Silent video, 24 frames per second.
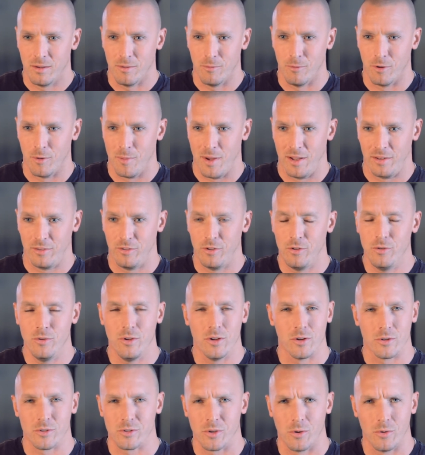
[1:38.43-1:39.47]
about 2
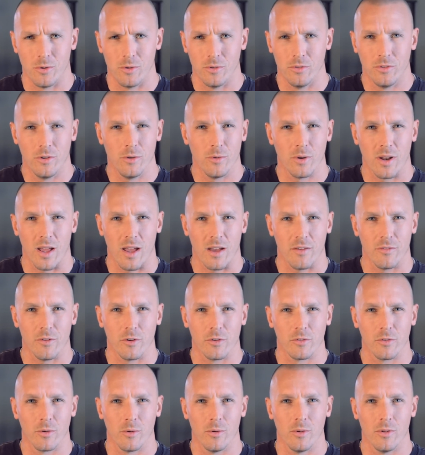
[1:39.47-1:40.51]
years old, 2.5
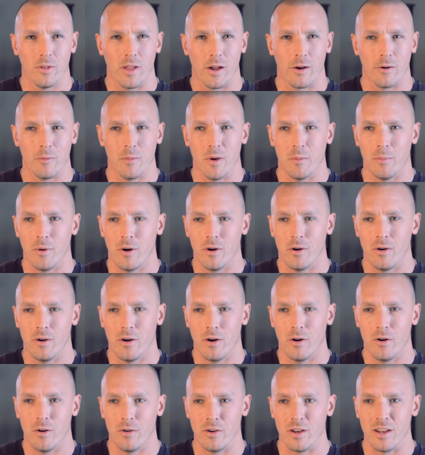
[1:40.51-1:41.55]
years old. I remember
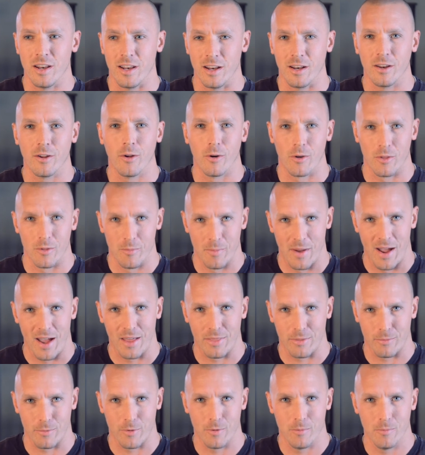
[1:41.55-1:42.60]
her needing to go to the
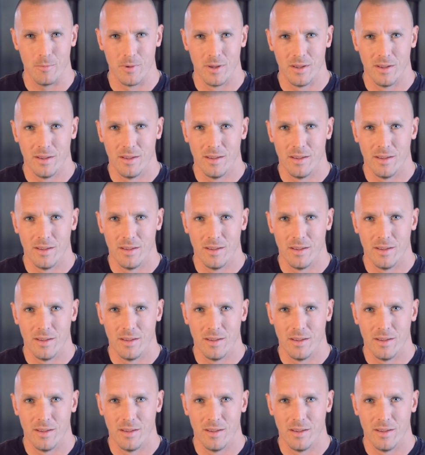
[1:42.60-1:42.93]
bathroom.